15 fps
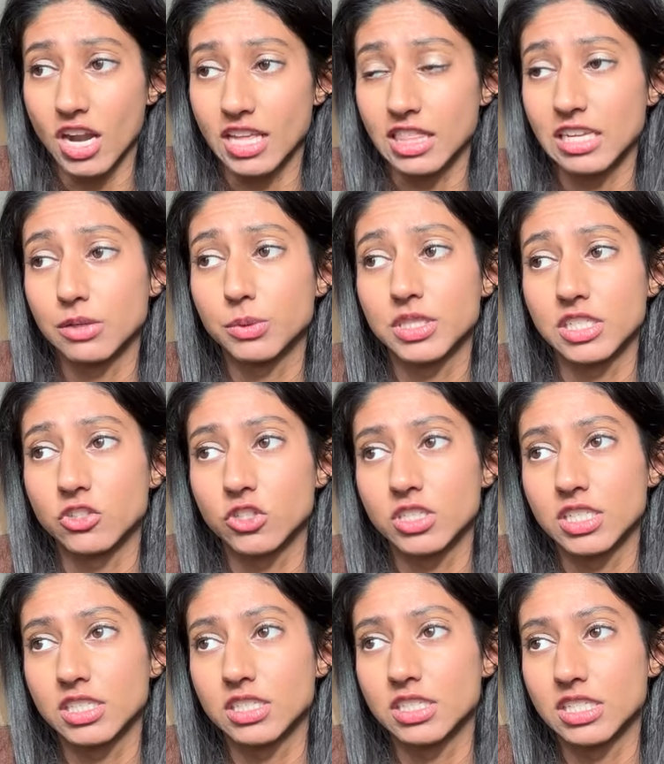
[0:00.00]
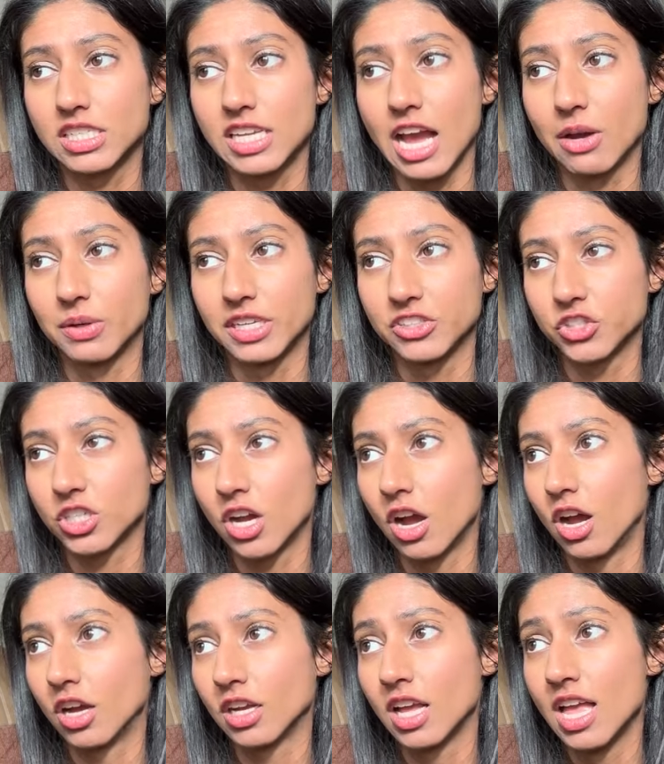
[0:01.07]
I think it was interesting to see how
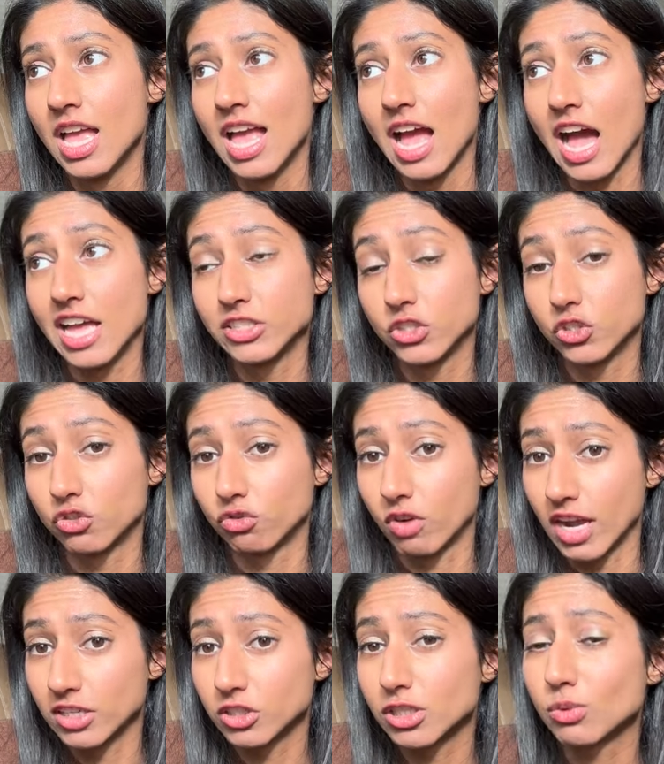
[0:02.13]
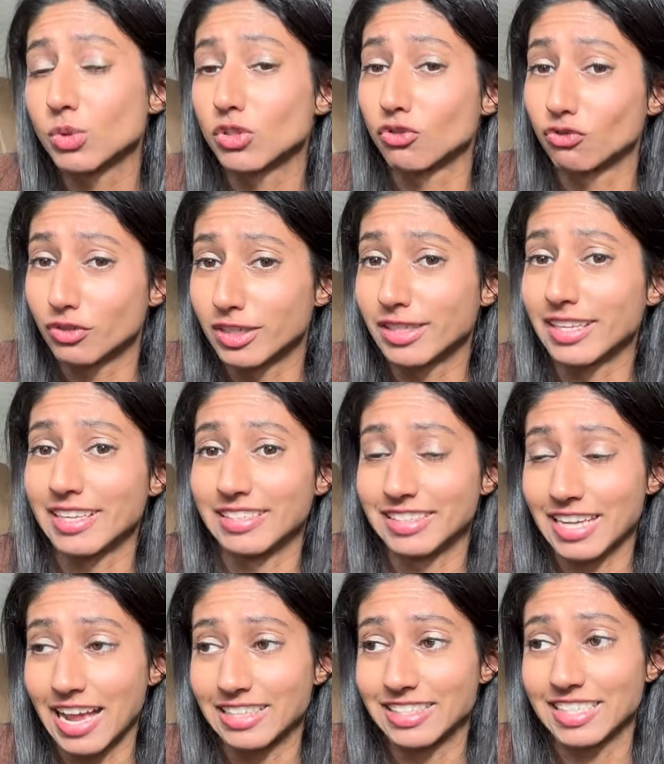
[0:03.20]
Hitchcock, as a director, was a really
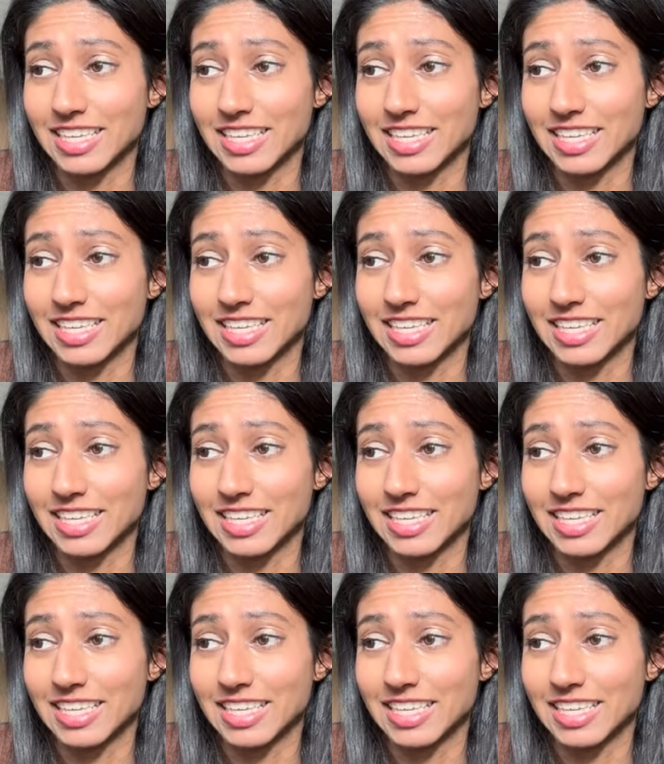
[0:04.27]
intense